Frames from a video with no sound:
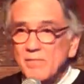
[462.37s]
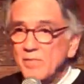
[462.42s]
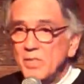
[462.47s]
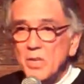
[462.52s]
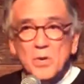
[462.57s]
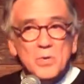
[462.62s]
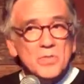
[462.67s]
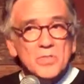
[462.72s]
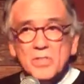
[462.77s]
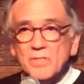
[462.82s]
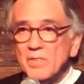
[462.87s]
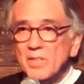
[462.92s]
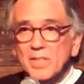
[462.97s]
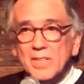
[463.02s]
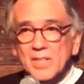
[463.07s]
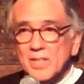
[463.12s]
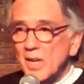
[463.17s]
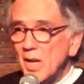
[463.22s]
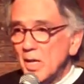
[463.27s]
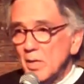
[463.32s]
no
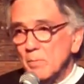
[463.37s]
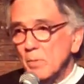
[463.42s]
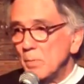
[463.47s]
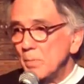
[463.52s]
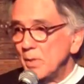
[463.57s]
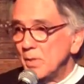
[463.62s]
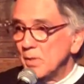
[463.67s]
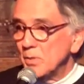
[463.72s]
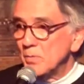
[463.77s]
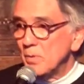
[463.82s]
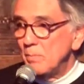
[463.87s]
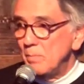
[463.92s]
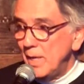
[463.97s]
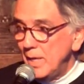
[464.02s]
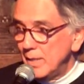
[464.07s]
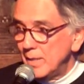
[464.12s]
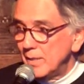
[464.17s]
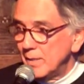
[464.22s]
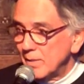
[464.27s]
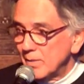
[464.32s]
civilian automobiles were
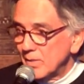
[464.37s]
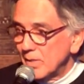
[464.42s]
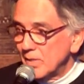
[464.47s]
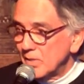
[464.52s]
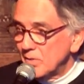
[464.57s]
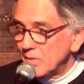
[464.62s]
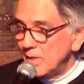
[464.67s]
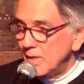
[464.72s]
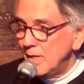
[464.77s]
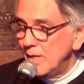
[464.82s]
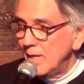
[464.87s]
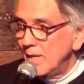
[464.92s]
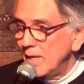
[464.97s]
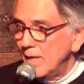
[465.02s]
made in this country.